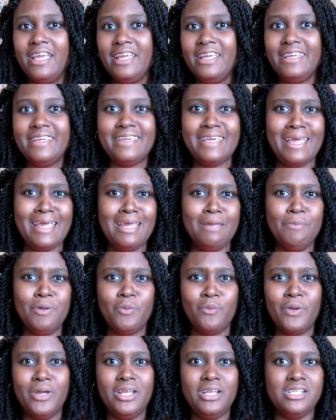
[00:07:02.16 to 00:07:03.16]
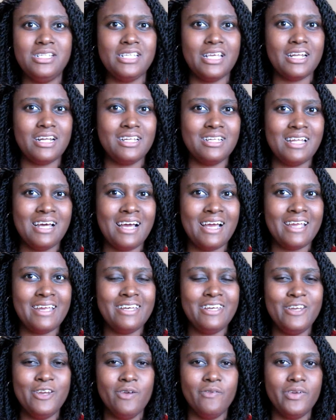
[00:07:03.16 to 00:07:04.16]
he came and went, he said a
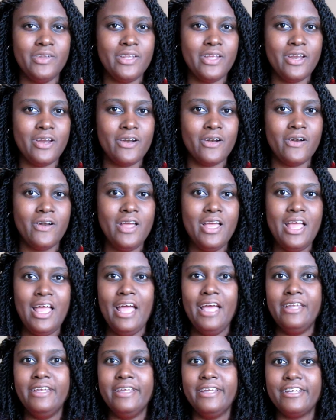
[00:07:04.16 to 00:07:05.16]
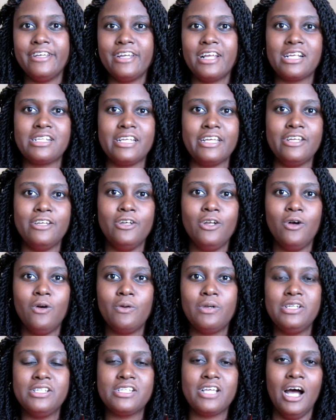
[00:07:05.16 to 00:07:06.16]
line here and there, and then next thing you
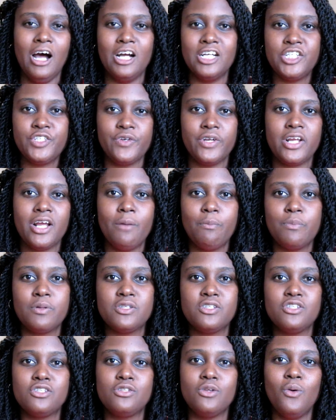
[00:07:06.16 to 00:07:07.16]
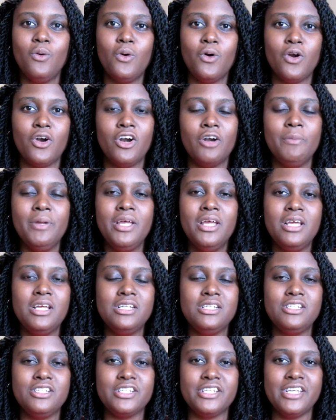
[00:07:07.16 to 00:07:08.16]
know, he's conjuring up a storm
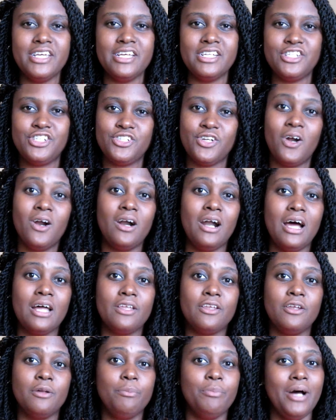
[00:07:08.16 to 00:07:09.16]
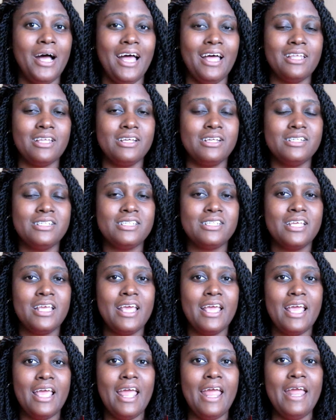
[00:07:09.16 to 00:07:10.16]
to get Char out of the palace.
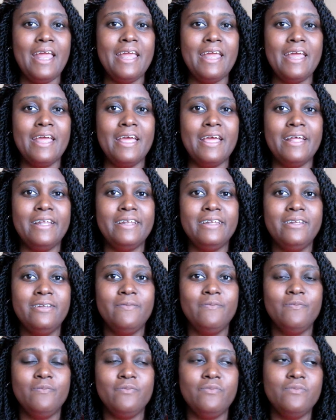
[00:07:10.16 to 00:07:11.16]
And